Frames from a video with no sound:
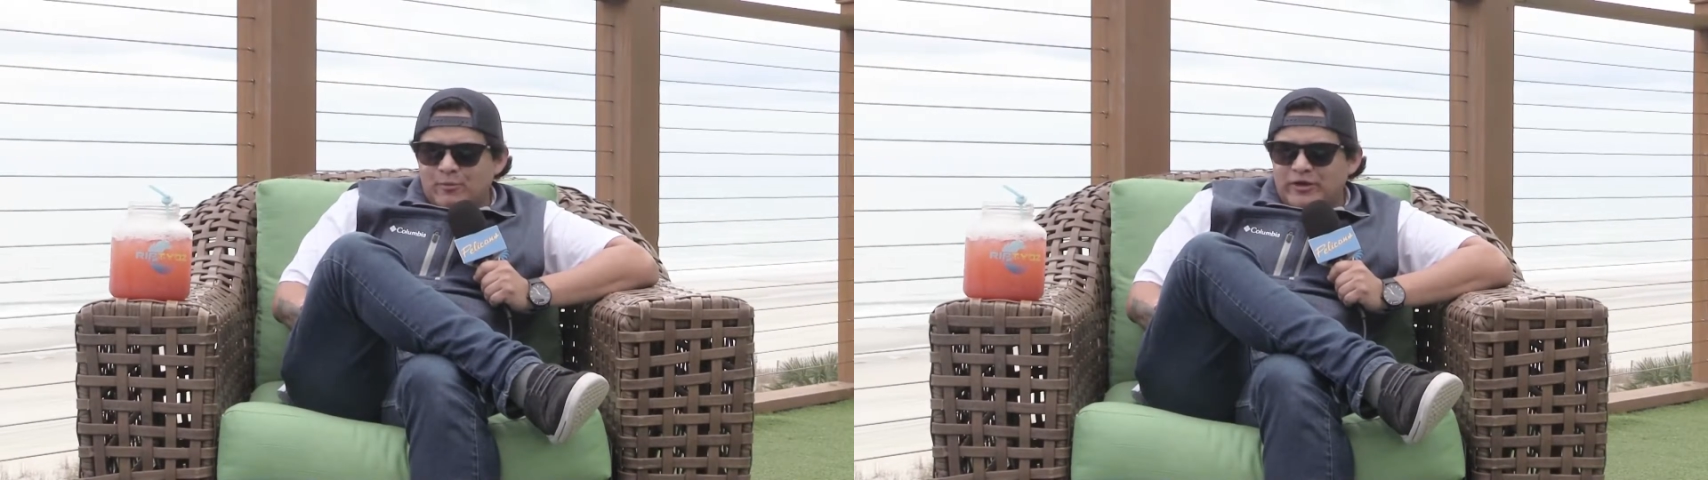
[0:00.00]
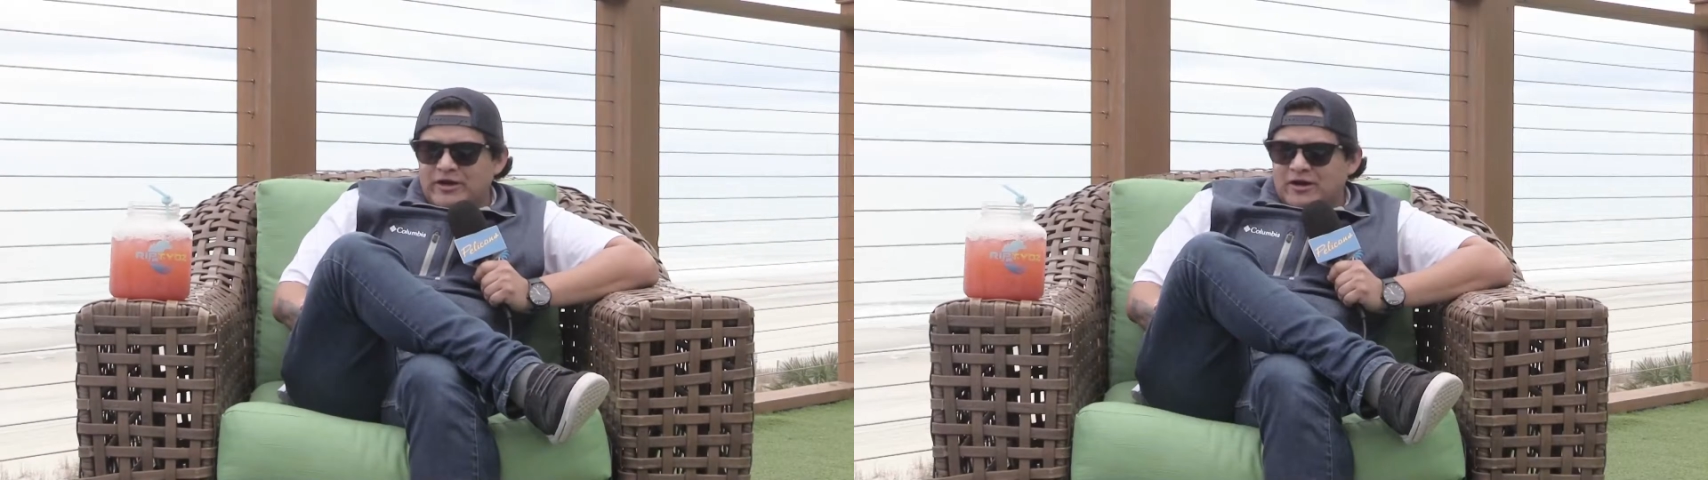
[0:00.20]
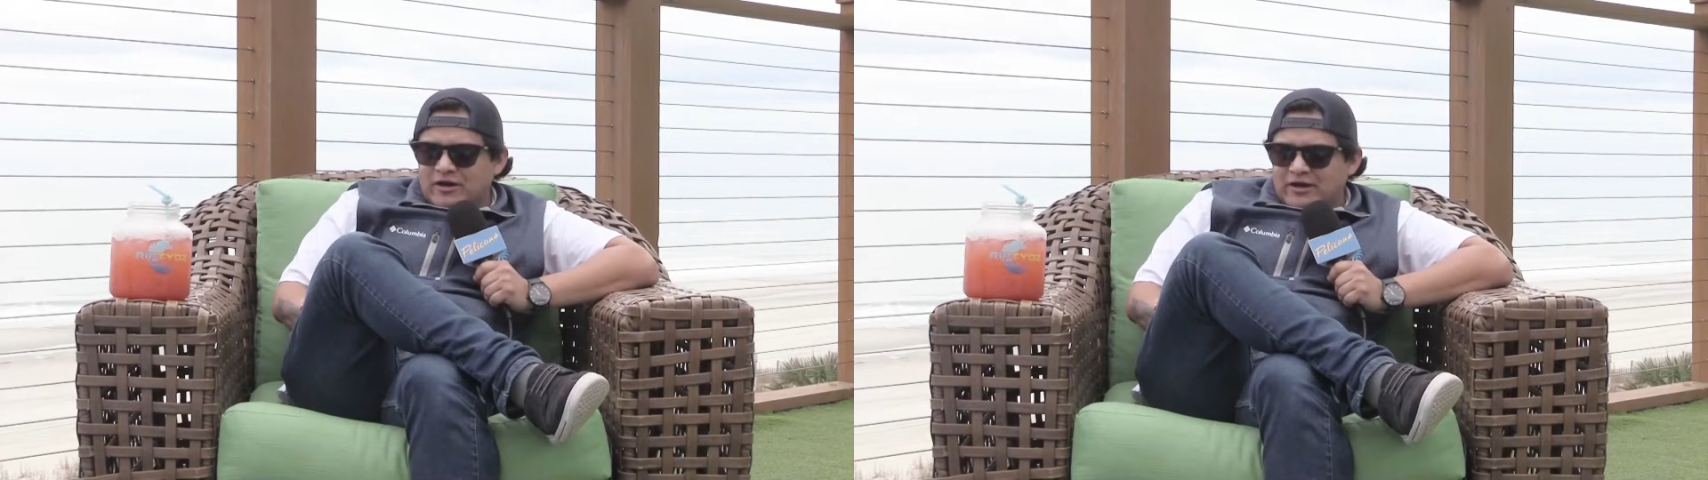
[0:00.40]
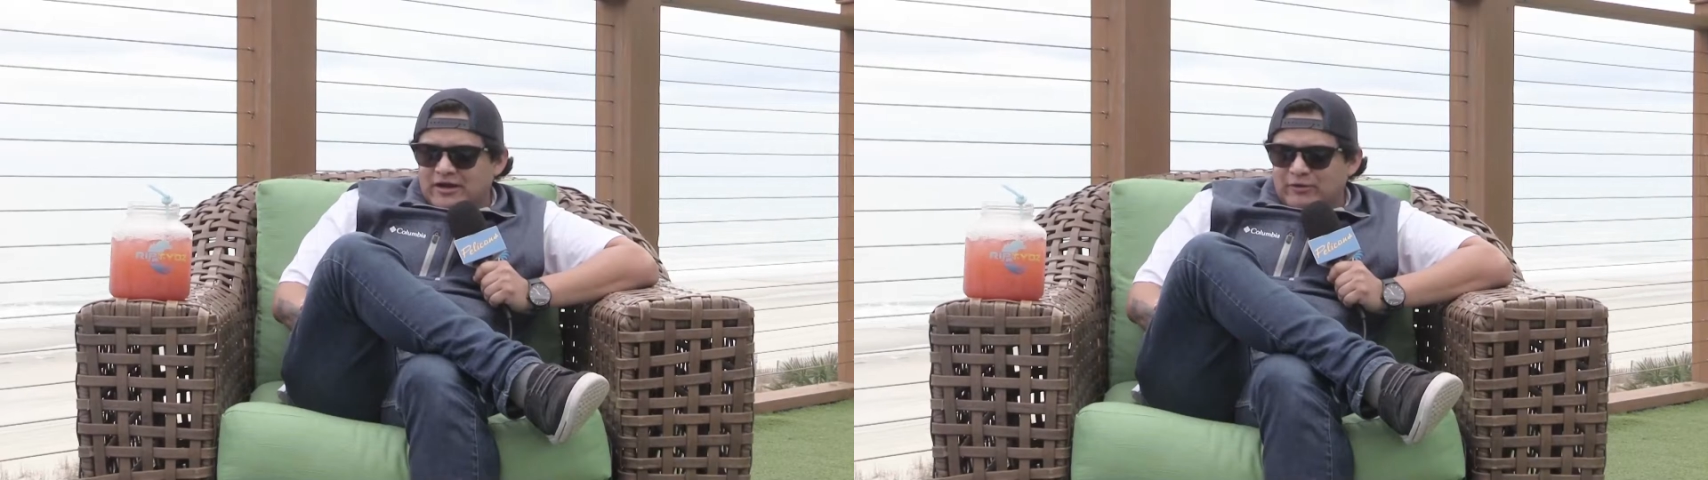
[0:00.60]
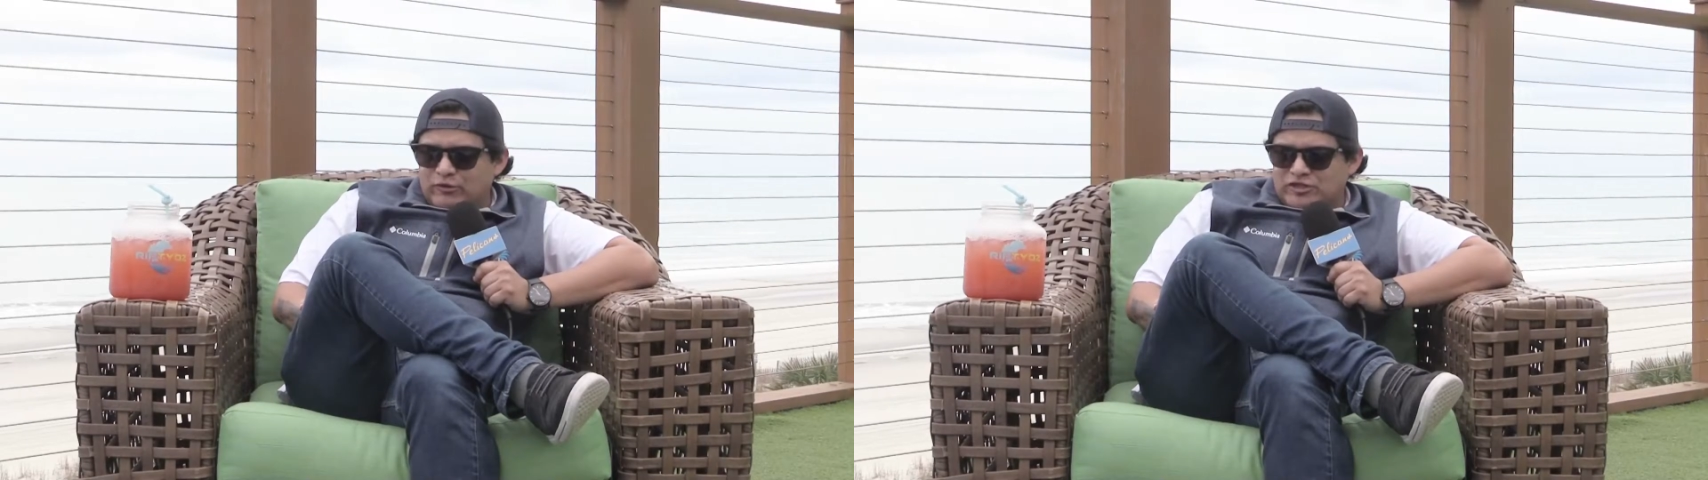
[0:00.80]
We
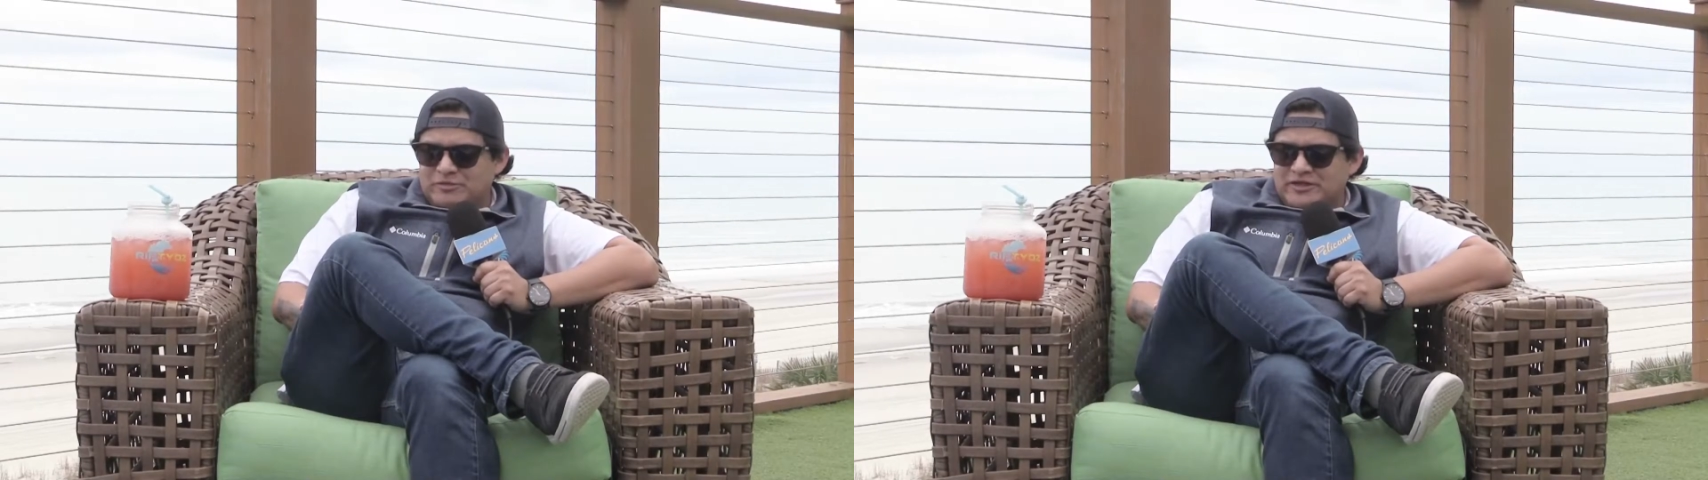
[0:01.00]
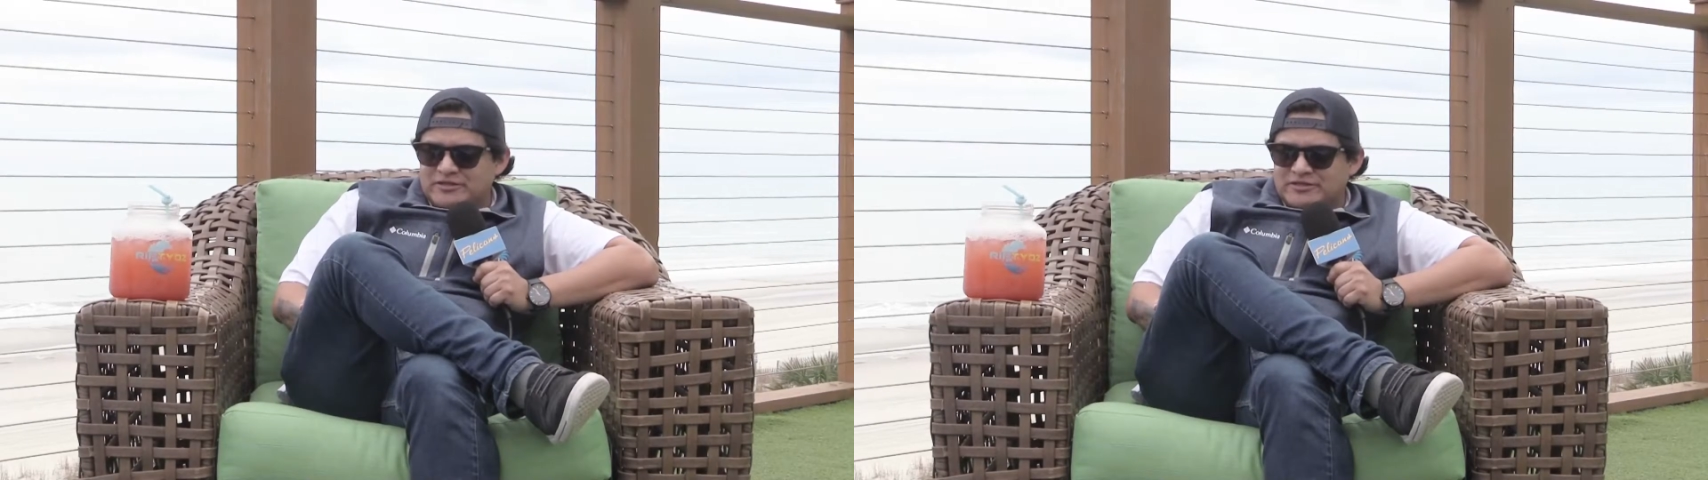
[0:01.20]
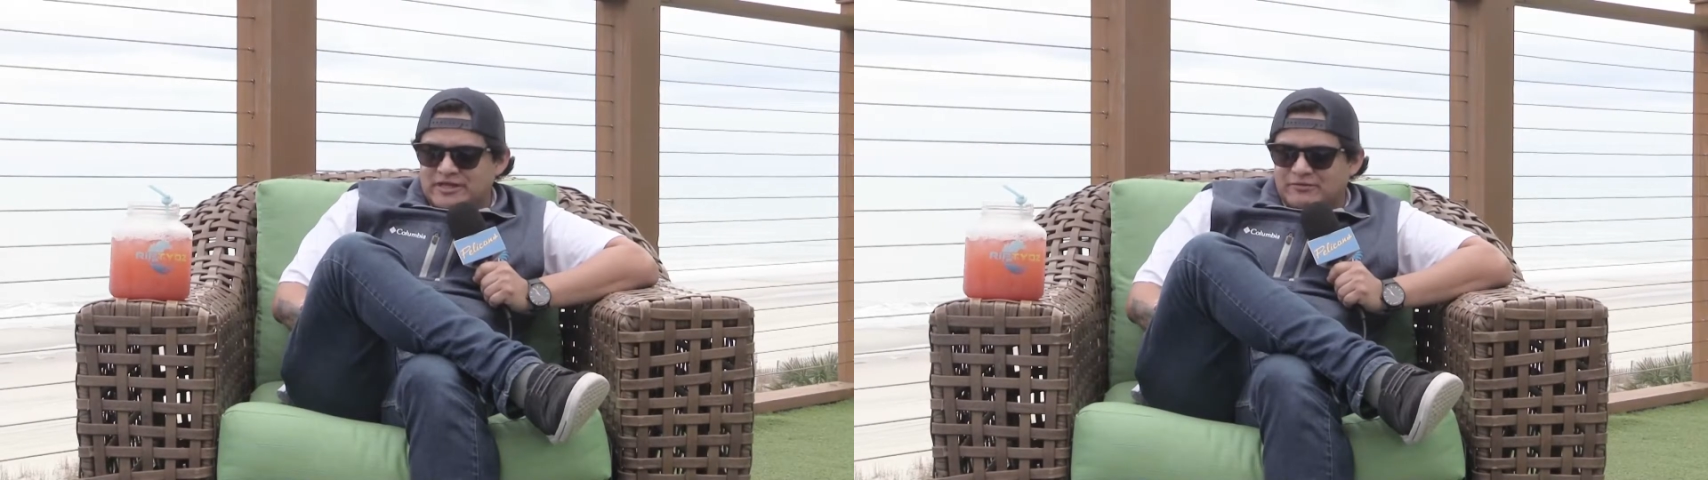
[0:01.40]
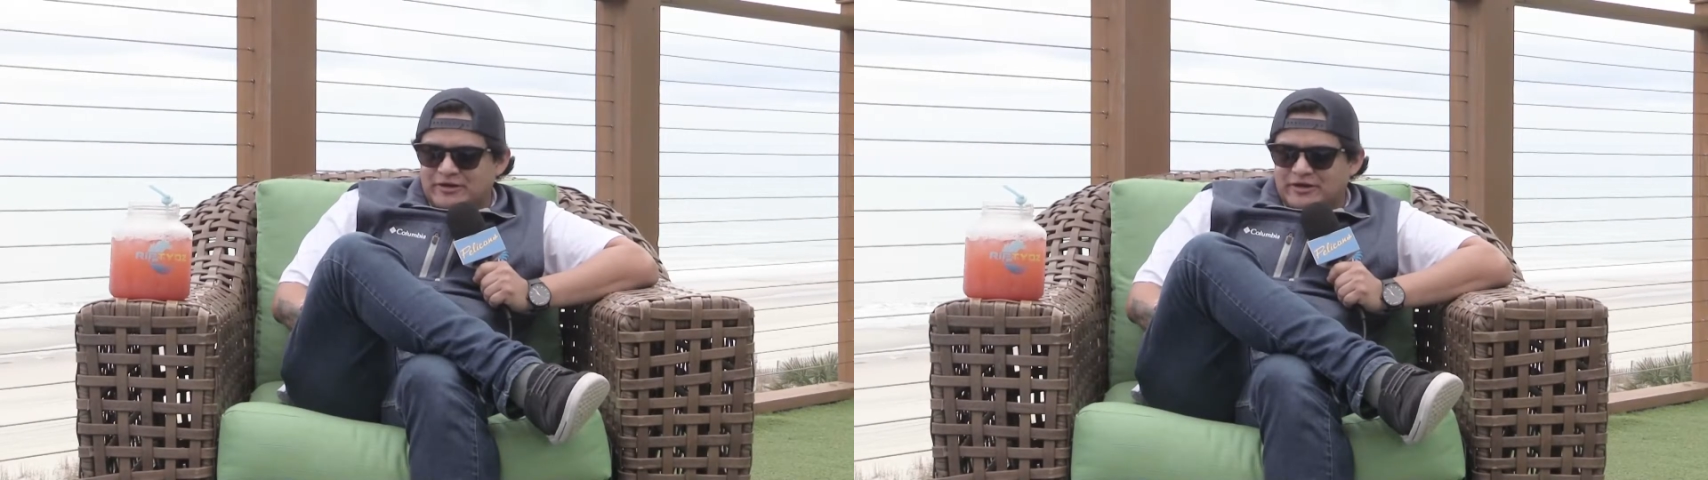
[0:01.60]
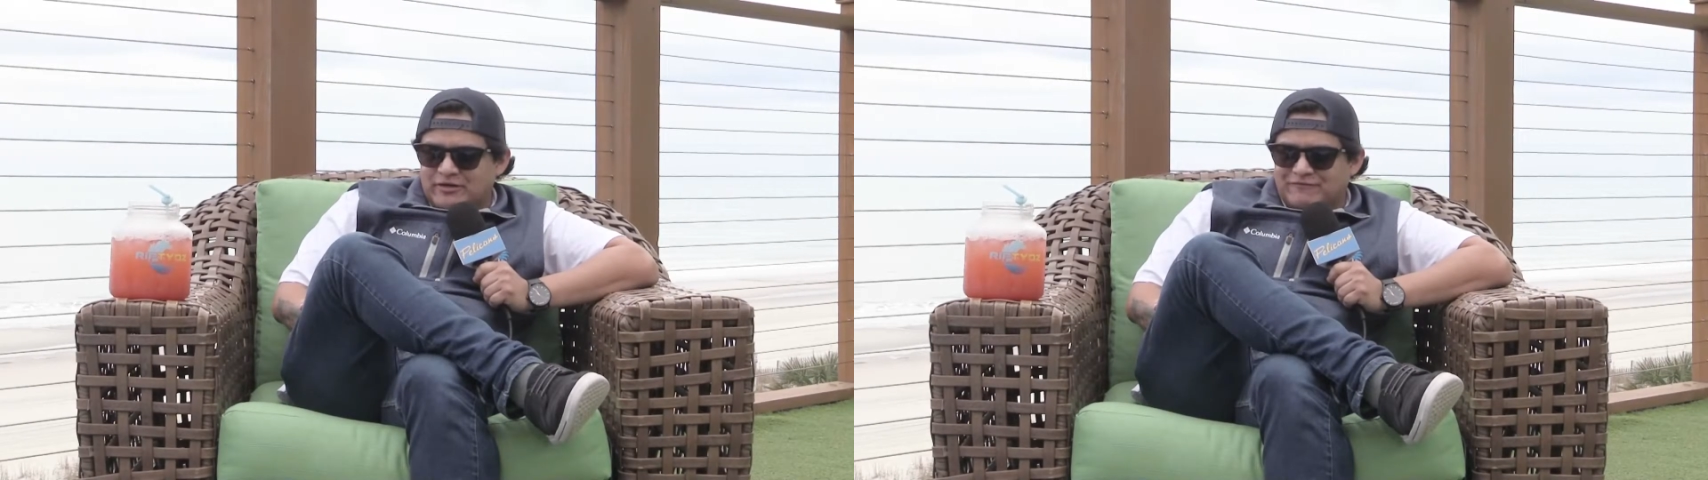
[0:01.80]
are, which means that
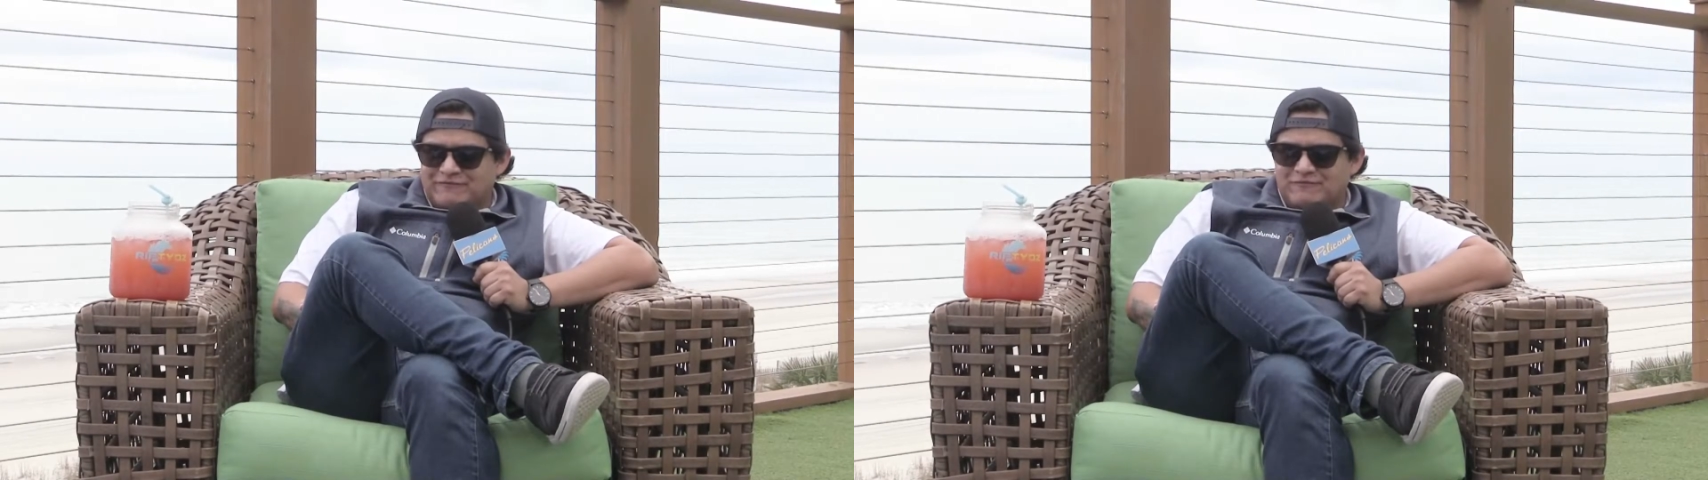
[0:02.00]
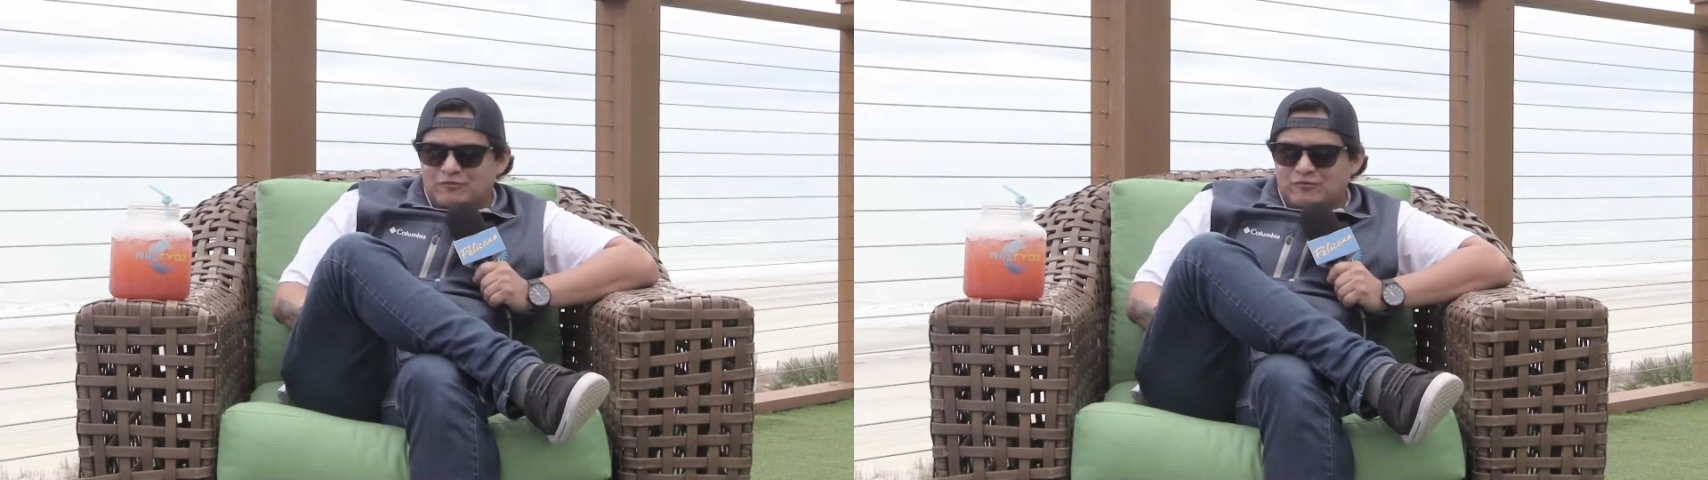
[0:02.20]
we are